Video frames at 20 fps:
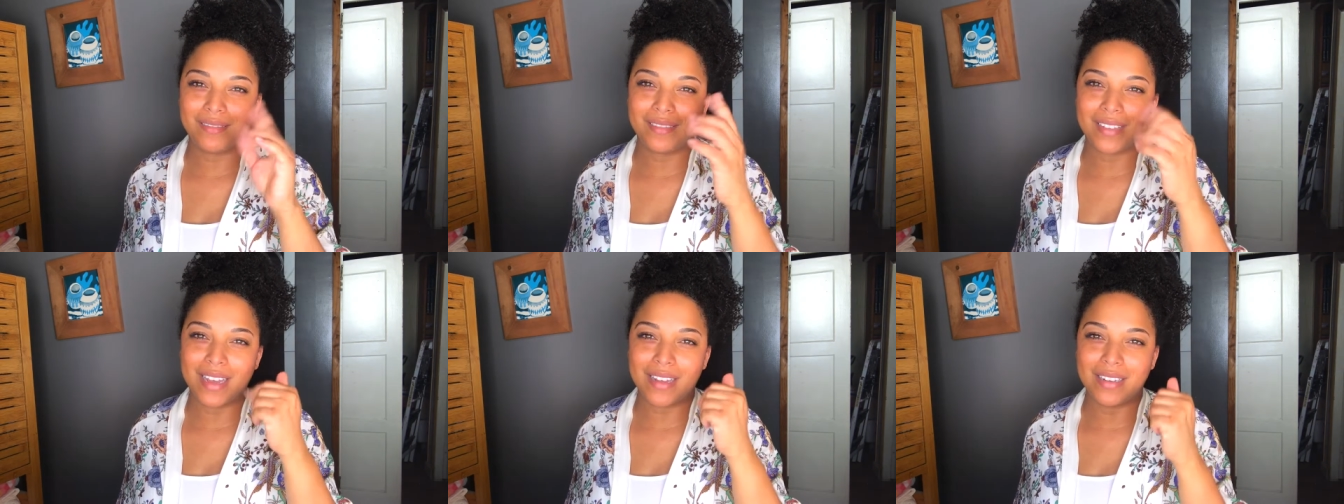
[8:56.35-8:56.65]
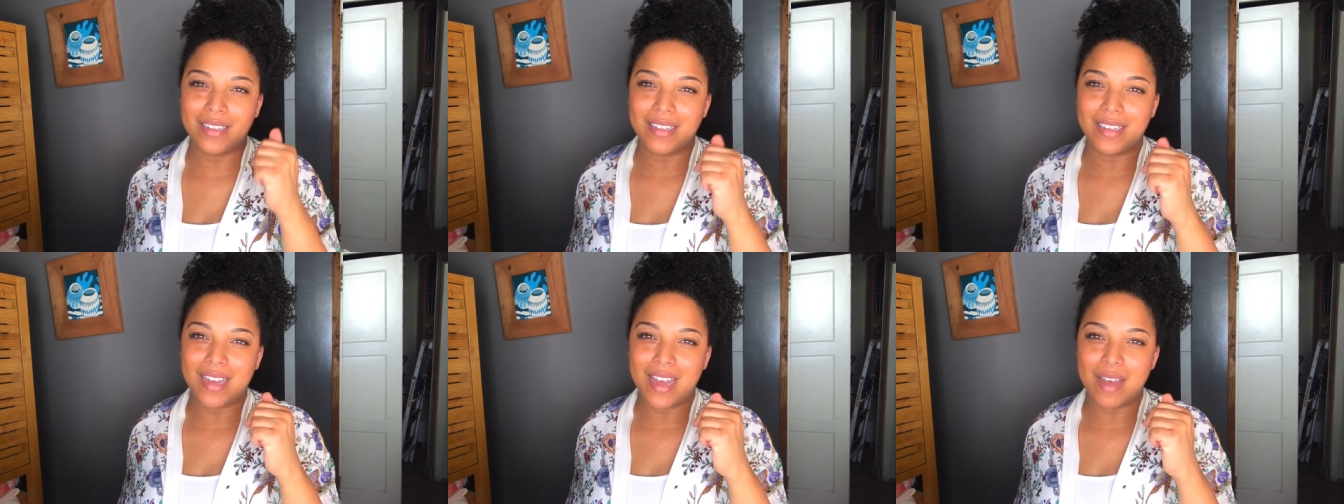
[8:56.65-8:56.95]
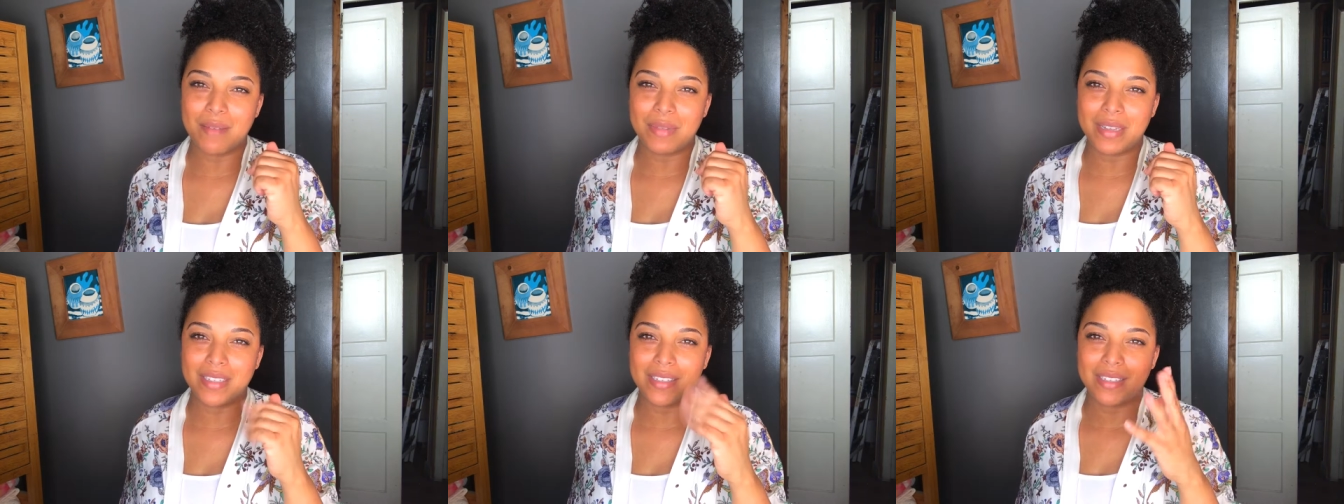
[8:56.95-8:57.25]
down in the
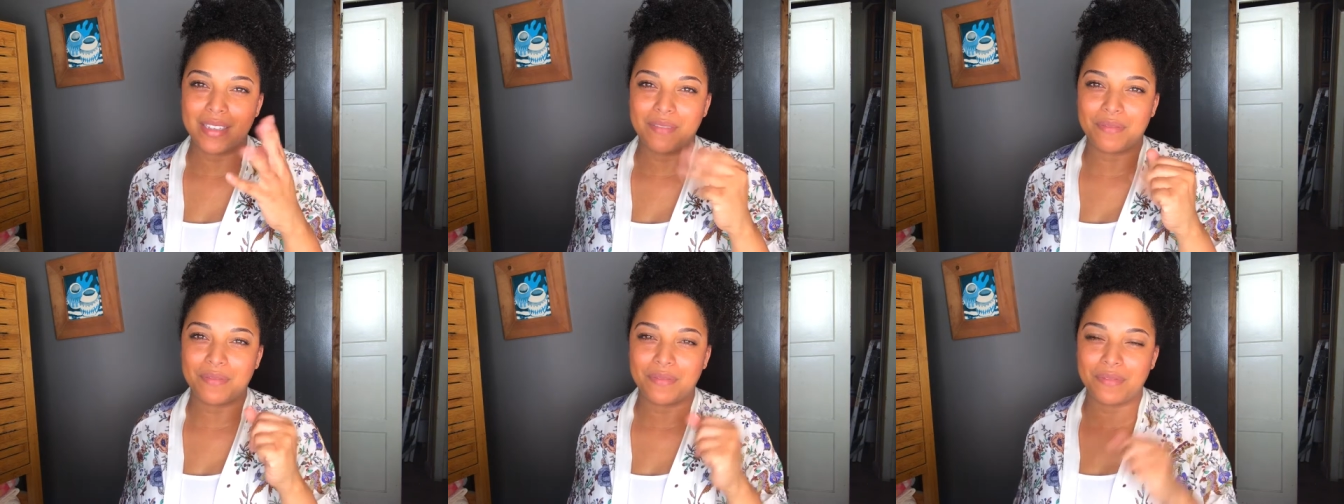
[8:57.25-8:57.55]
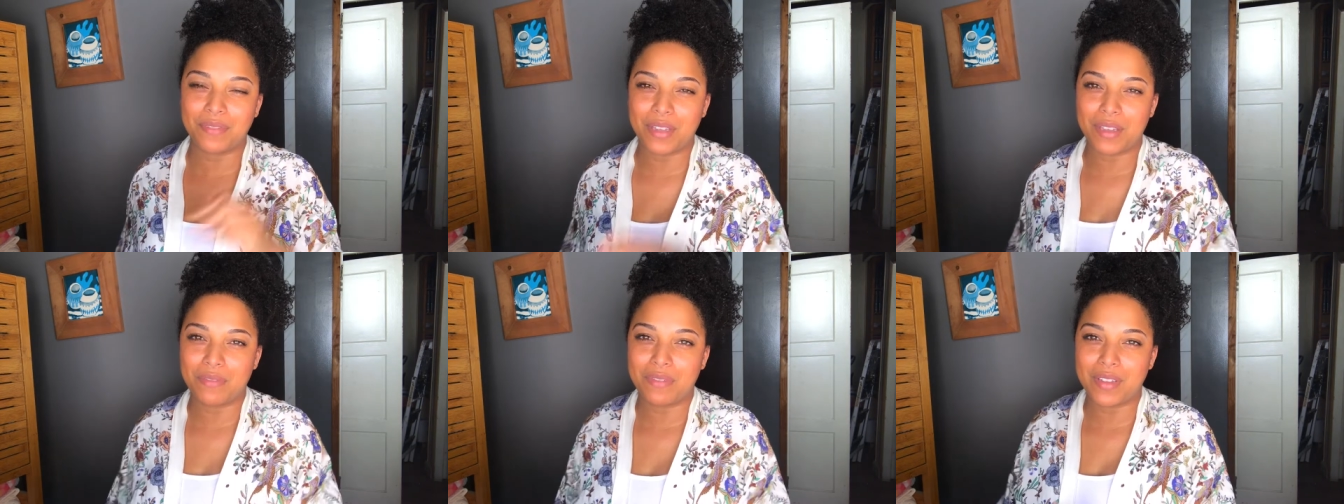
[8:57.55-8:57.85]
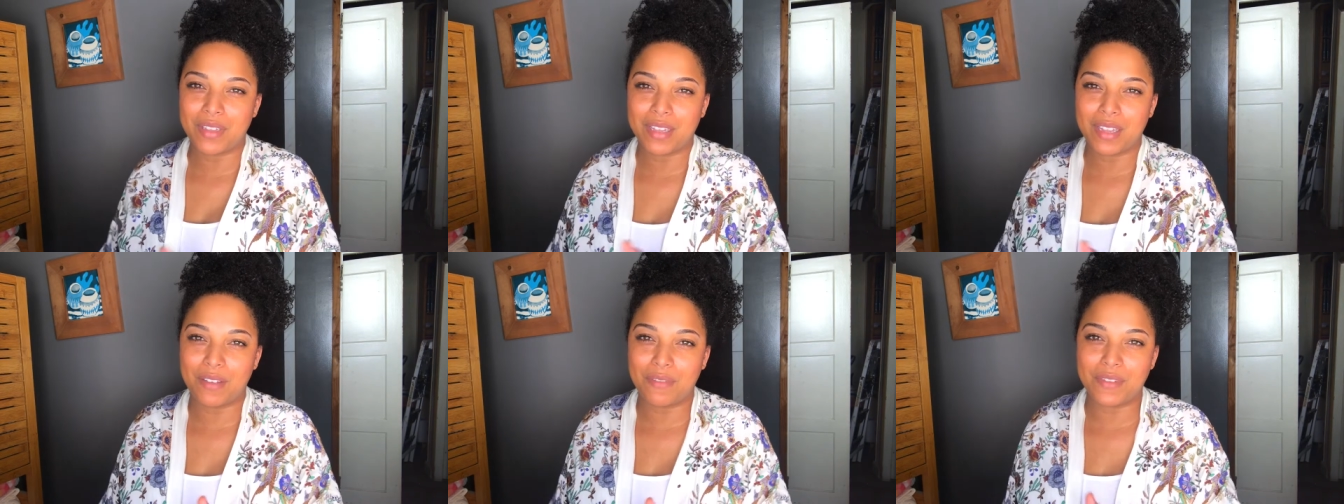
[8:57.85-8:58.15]
comments if, if,
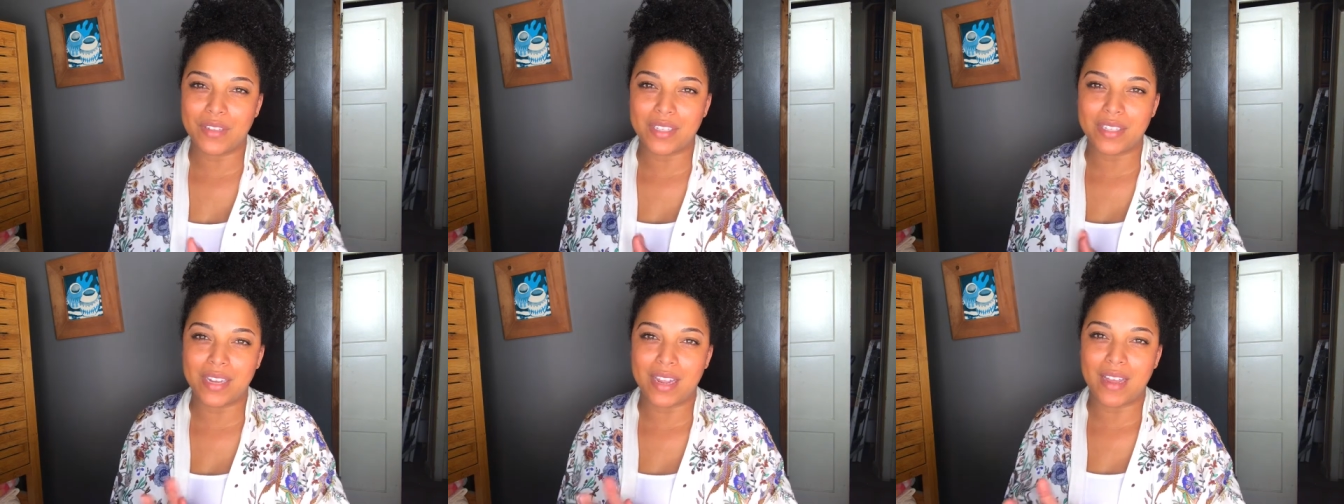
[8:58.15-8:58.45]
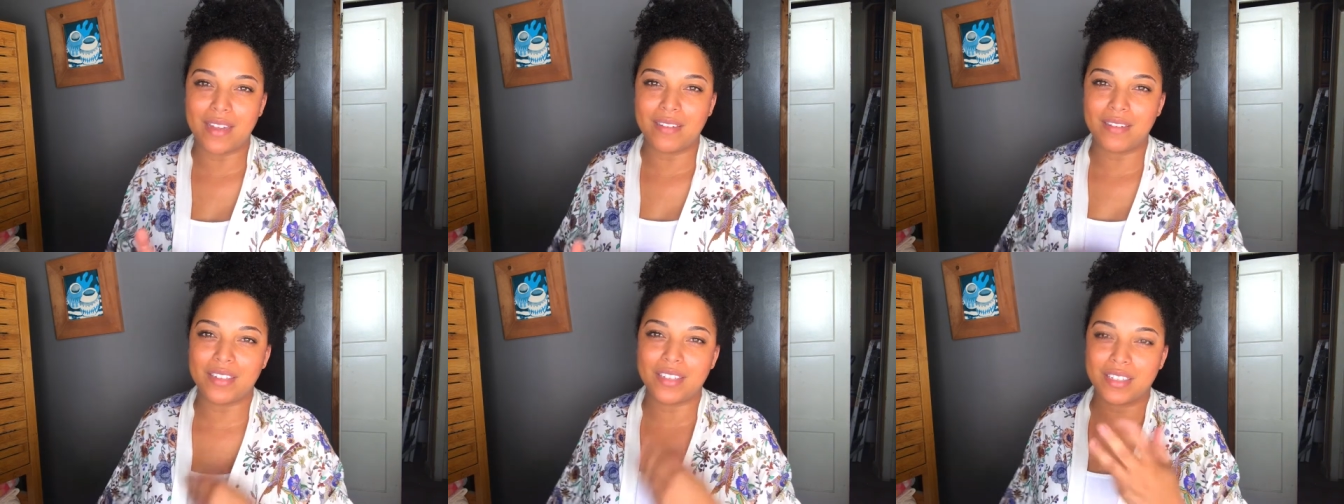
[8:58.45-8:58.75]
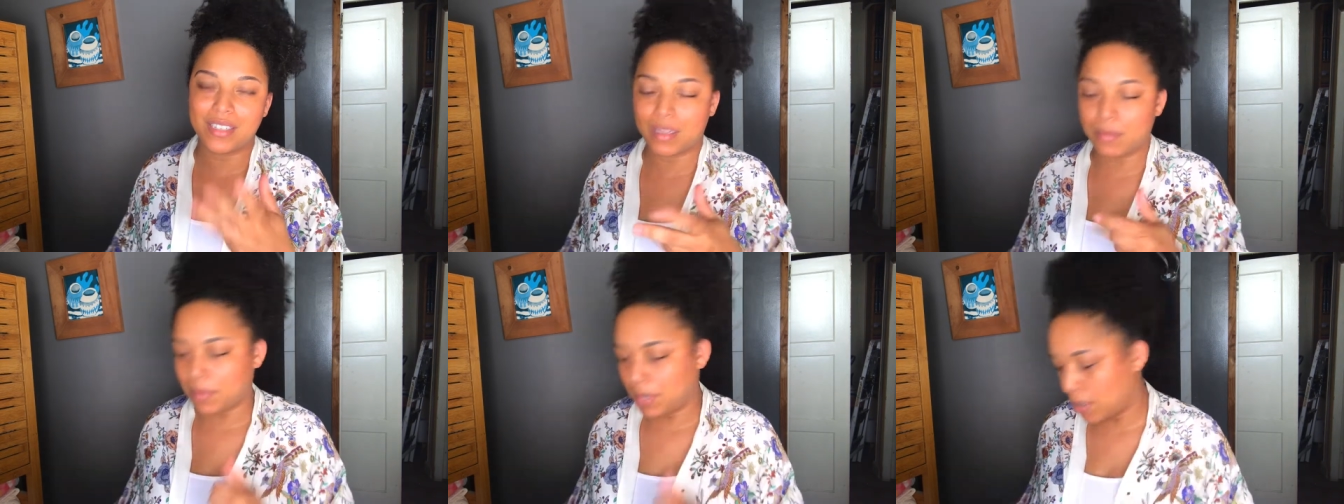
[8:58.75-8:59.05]
if it's not.
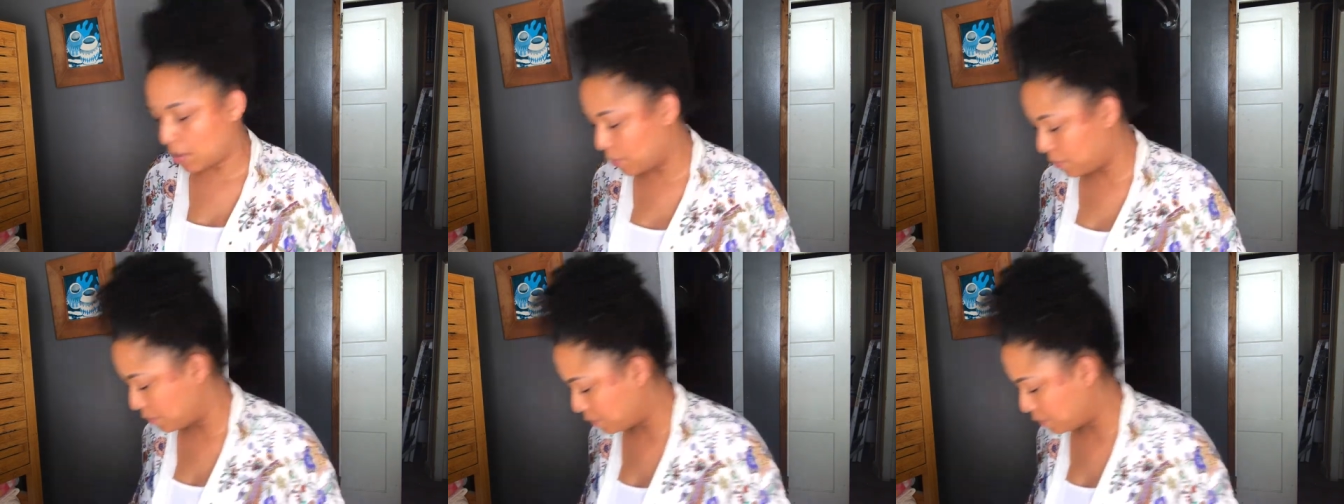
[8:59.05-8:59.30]
Just let me know.